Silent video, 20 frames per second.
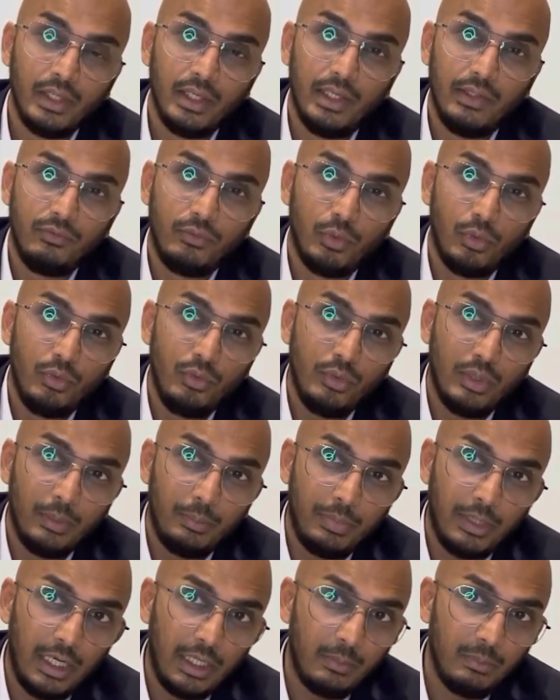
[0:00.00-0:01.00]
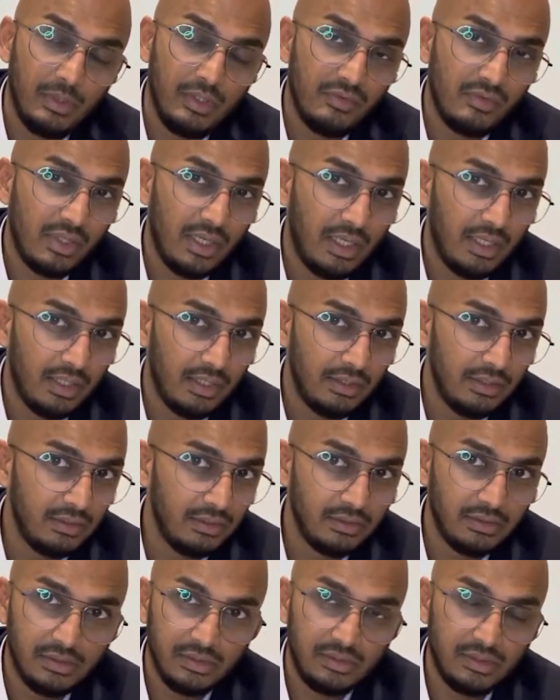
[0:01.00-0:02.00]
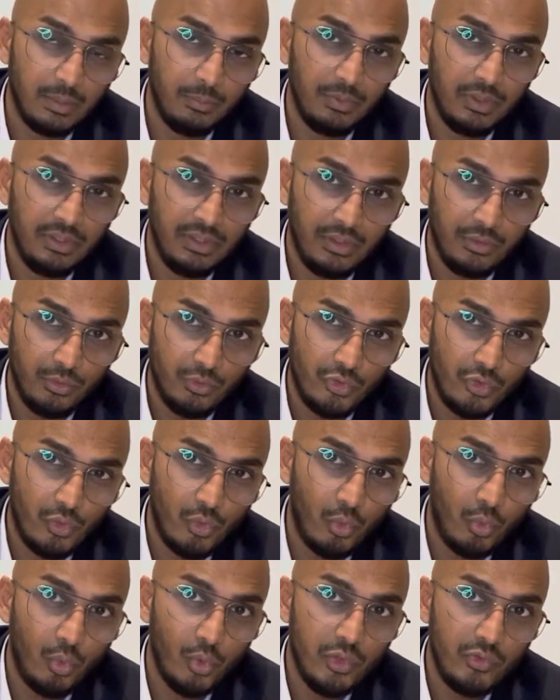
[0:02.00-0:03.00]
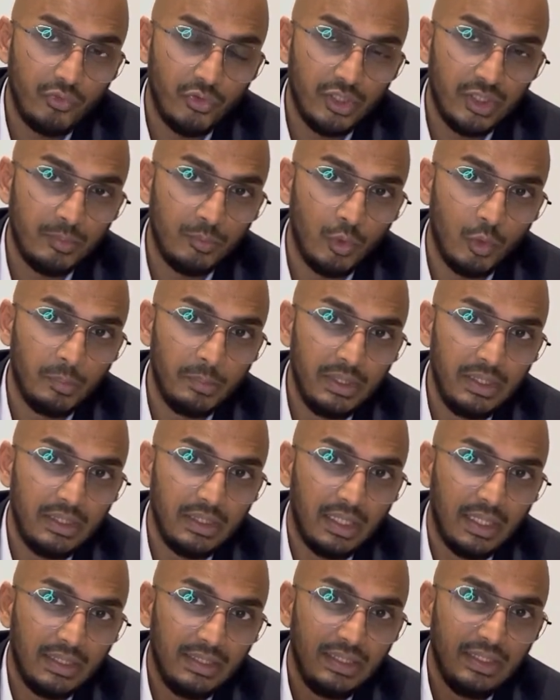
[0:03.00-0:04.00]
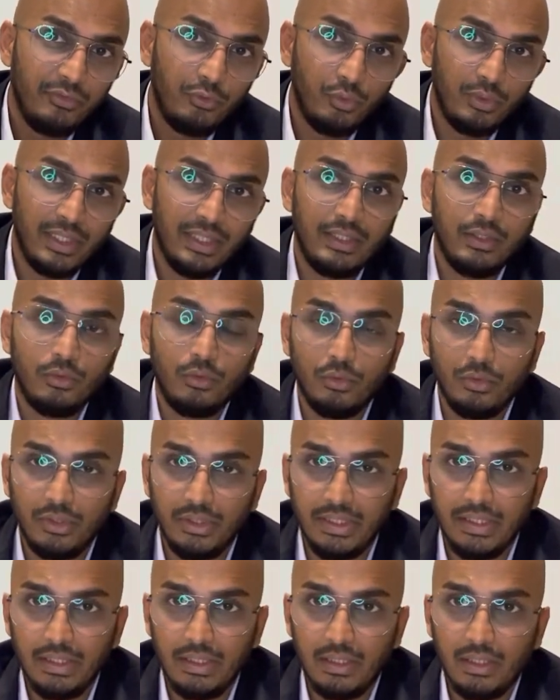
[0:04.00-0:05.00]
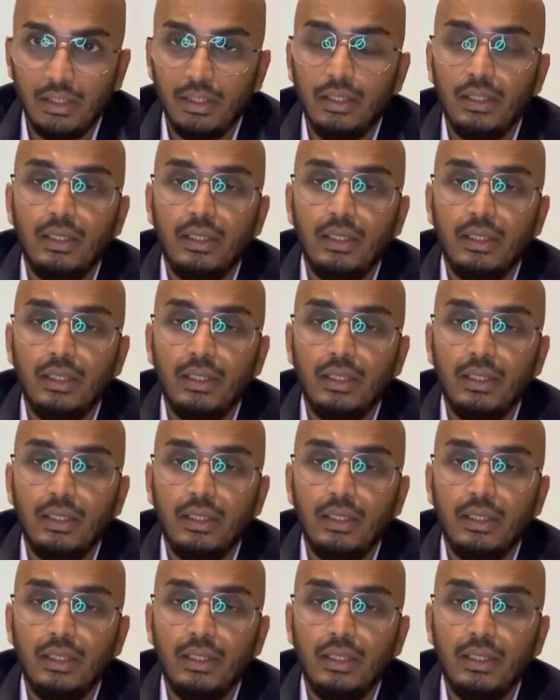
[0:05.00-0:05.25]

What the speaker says: I've told you apartments are something that you should hold for the moment unless you get a good deal